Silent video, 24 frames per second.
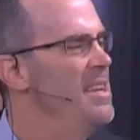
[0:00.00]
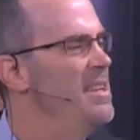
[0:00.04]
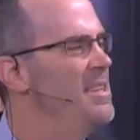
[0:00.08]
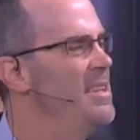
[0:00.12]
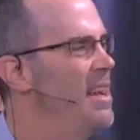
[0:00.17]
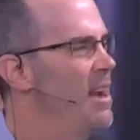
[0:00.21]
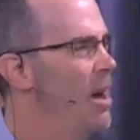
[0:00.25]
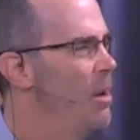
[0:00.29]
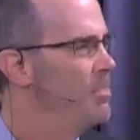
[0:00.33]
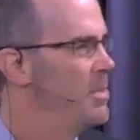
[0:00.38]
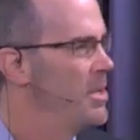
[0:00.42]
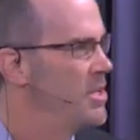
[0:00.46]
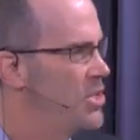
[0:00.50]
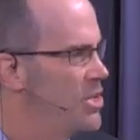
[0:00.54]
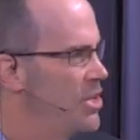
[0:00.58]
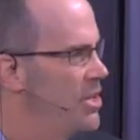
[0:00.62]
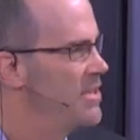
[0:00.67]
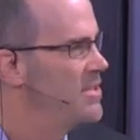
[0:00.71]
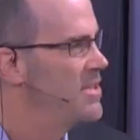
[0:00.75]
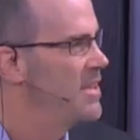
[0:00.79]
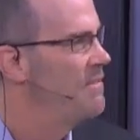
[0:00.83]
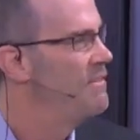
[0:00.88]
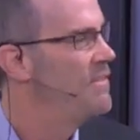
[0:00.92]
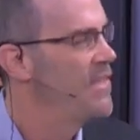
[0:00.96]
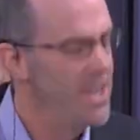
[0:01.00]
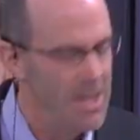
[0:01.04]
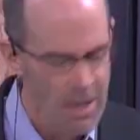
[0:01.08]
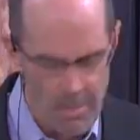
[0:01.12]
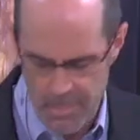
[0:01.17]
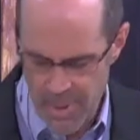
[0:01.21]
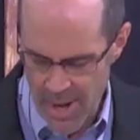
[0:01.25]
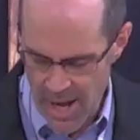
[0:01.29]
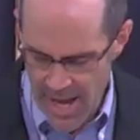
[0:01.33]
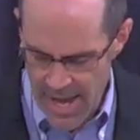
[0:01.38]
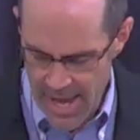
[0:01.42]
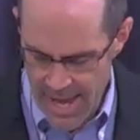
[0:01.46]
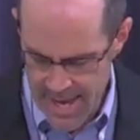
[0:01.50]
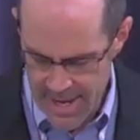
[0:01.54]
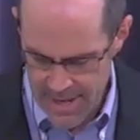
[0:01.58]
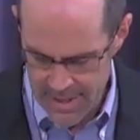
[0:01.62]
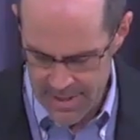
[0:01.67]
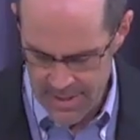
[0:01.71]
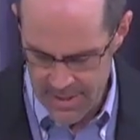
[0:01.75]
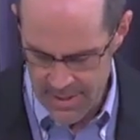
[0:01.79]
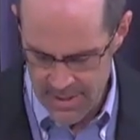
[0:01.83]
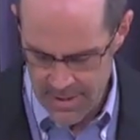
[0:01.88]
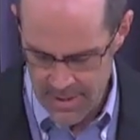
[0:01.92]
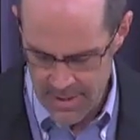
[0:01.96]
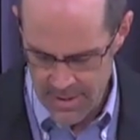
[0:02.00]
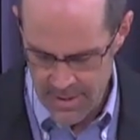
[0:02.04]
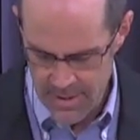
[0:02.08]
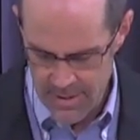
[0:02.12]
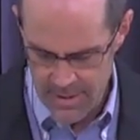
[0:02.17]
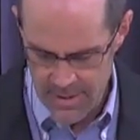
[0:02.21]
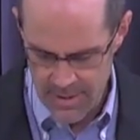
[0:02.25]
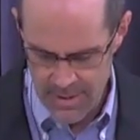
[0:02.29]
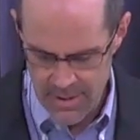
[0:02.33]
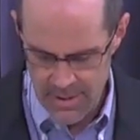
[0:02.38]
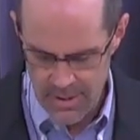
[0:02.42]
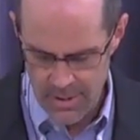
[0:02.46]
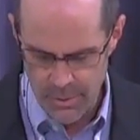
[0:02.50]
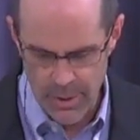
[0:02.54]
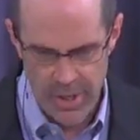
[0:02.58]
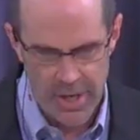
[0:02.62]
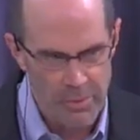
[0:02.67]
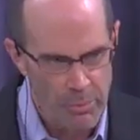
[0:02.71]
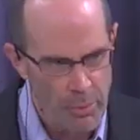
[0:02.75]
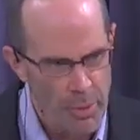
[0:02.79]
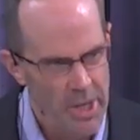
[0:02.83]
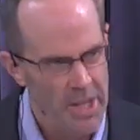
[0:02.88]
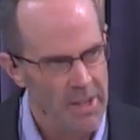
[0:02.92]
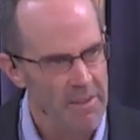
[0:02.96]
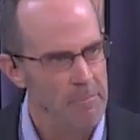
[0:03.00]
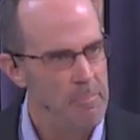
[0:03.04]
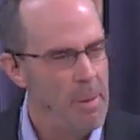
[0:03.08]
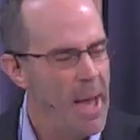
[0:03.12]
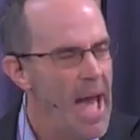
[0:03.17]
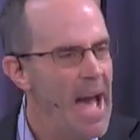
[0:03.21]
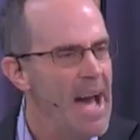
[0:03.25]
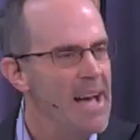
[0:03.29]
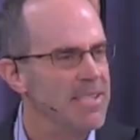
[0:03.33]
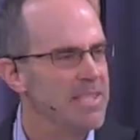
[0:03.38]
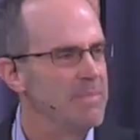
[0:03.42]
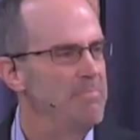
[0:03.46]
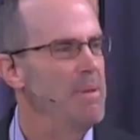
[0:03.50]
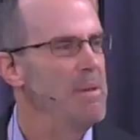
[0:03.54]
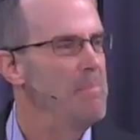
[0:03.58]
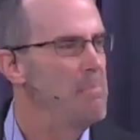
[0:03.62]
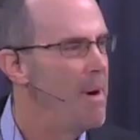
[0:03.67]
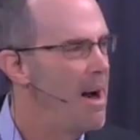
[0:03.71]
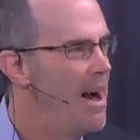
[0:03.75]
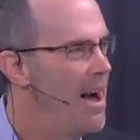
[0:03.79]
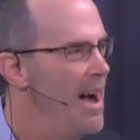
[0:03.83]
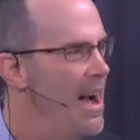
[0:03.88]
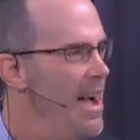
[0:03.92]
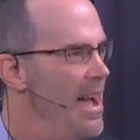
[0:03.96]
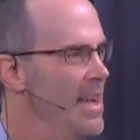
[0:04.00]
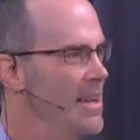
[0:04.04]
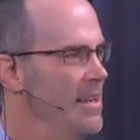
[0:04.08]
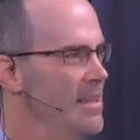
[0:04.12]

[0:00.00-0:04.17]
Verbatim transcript: help the church at Philippi? Would he, would he have passed me by?